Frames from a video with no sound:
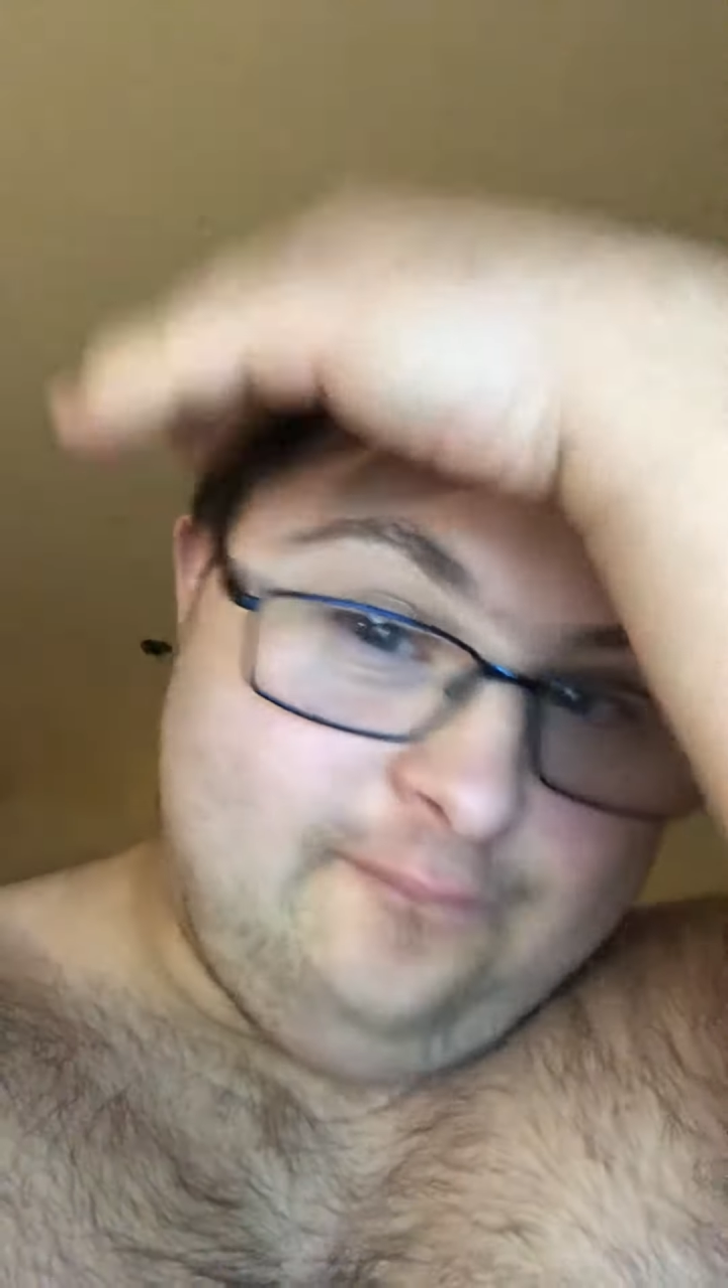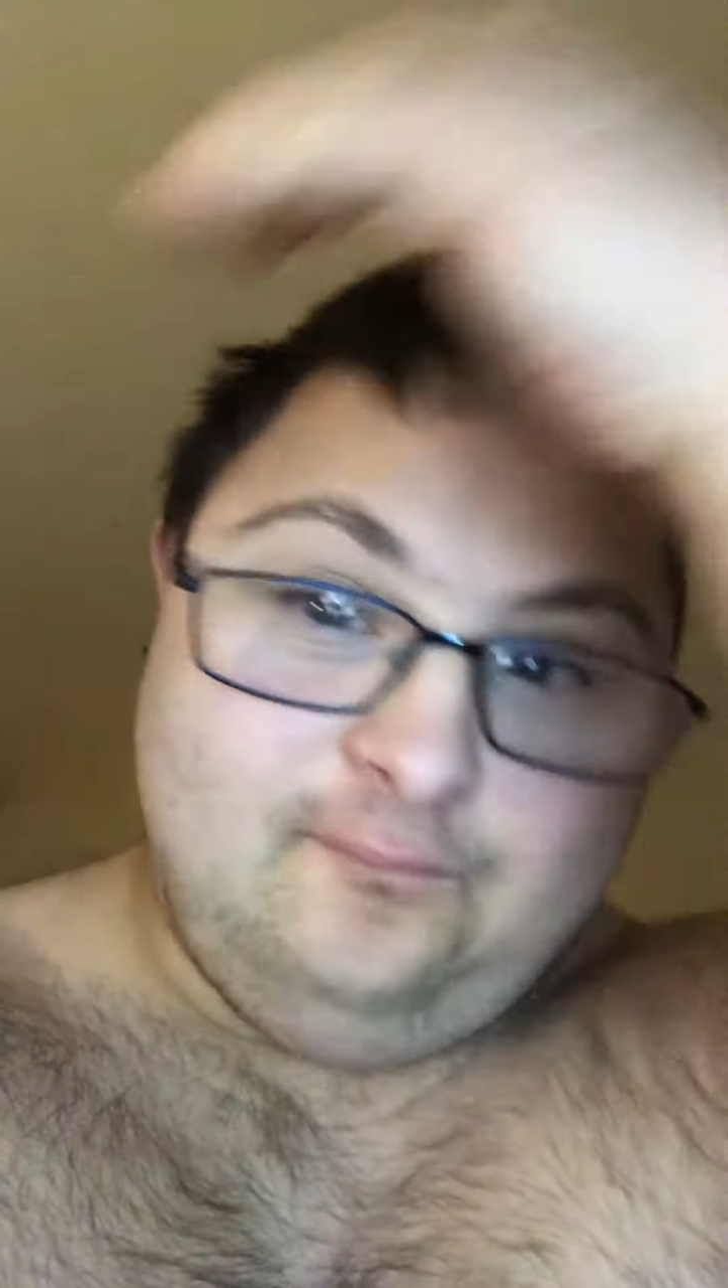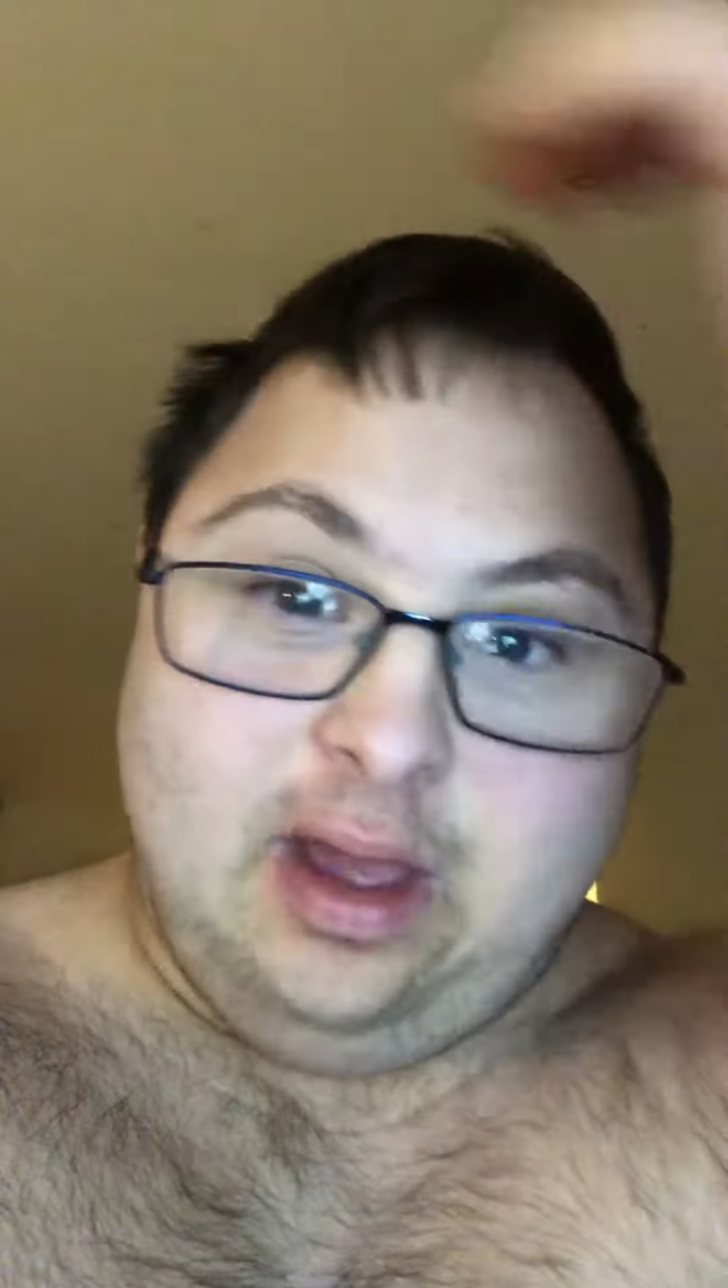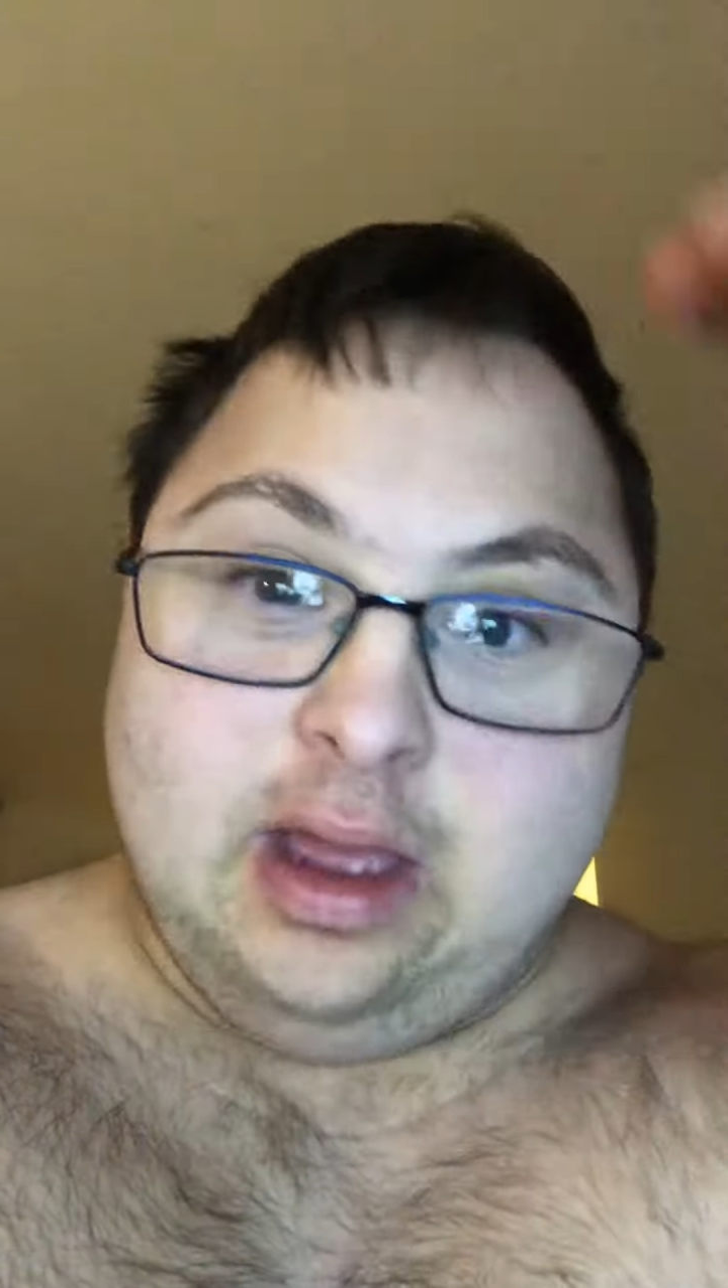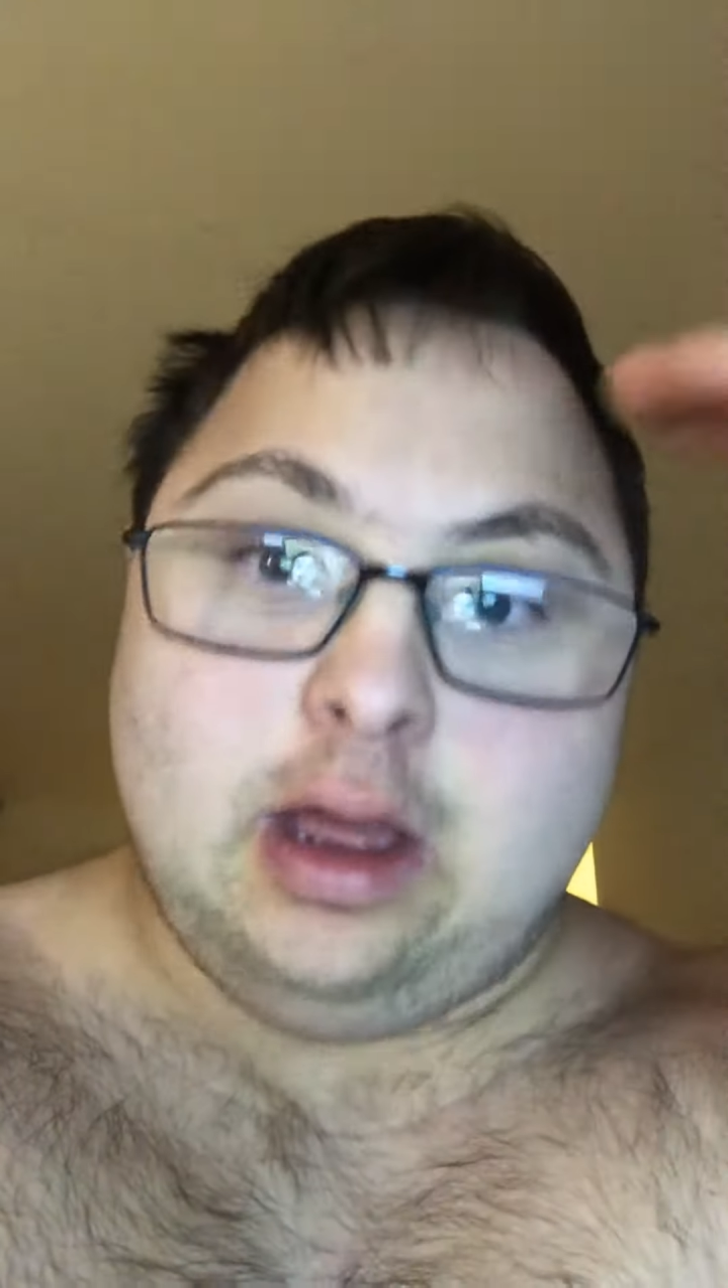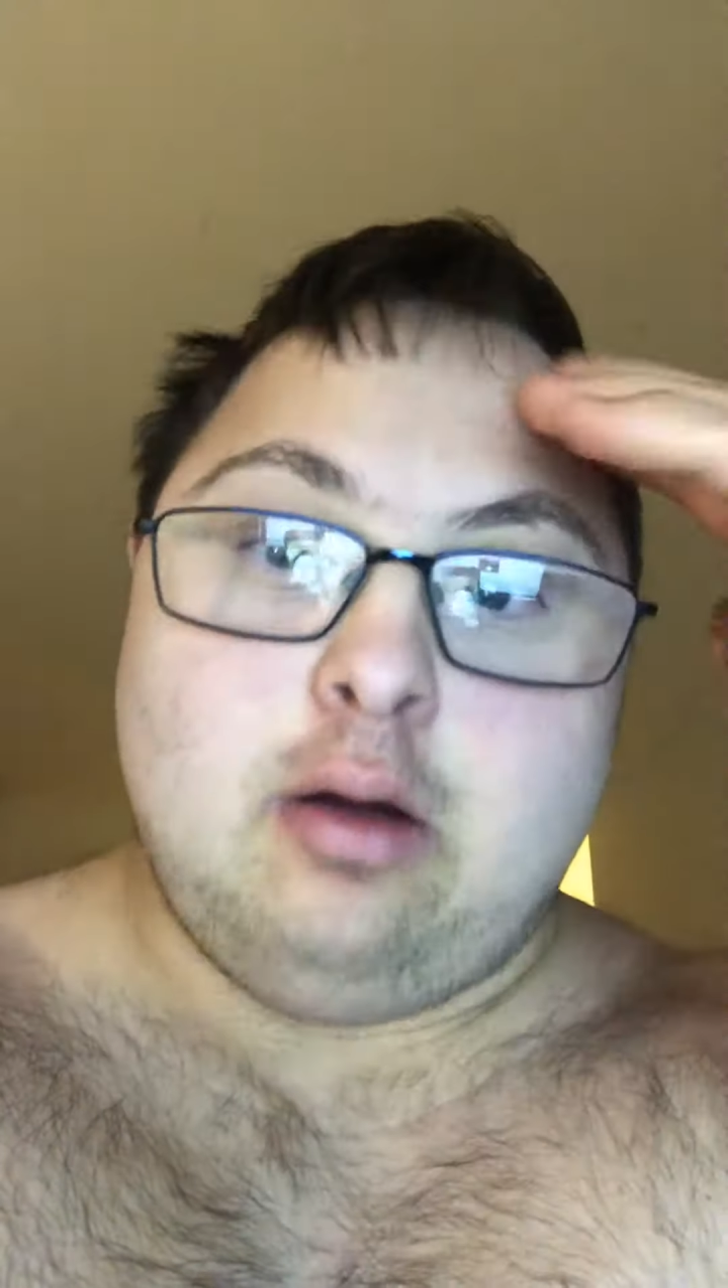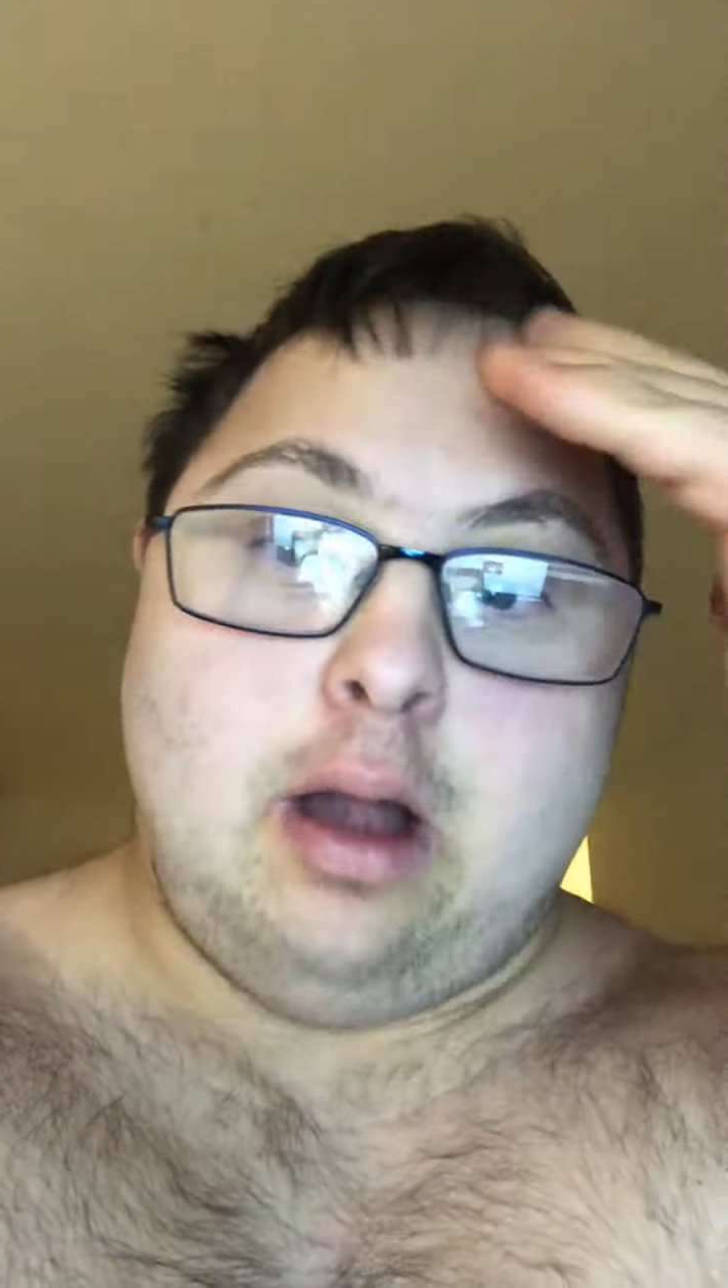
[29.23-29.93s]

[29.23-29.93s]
video